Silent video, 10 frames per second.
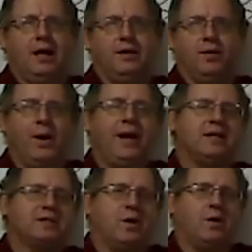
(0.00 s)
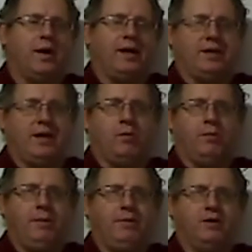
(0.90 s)
The way it's going, that will
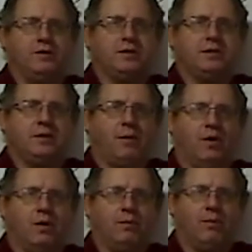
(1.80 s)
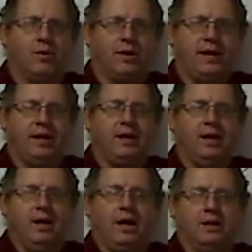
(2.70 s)
be posted tomorrow morning,
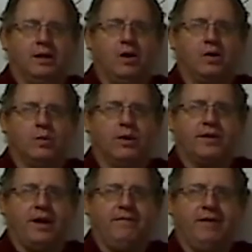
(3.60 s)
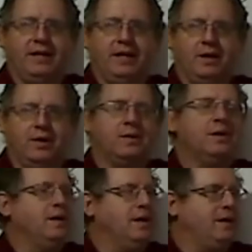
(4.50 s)
along with a video.
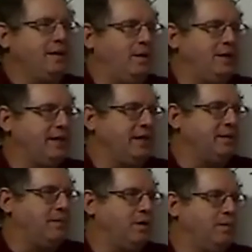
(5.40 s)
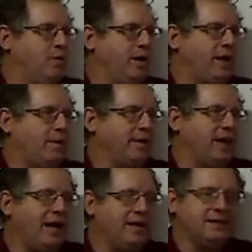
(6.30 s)
Now I say tomorrow morning, I would
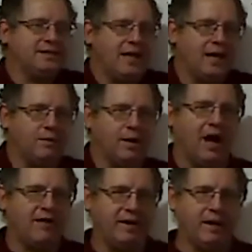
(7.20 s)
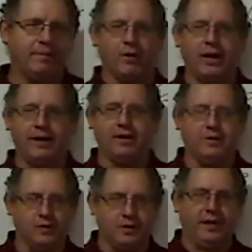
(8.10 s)
like to say I will have it up bright and
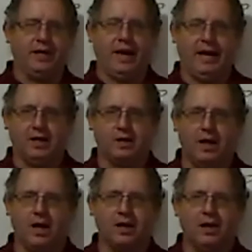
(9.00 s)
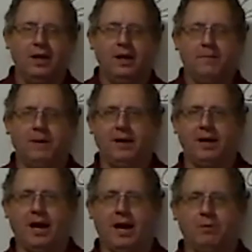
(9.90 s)
early at 8 o'clock, but
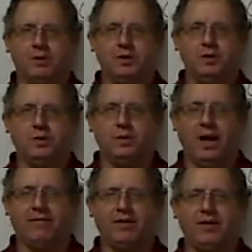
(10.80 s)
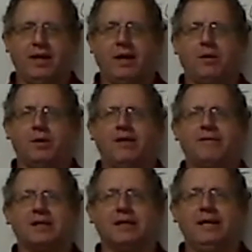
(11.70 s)
I will do everything. I will have
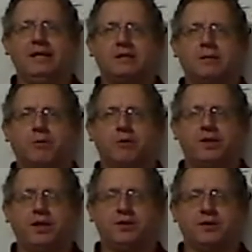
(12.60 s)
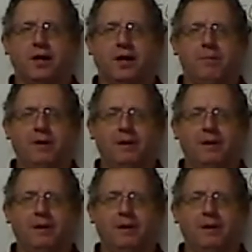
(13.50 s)
at least the procedure up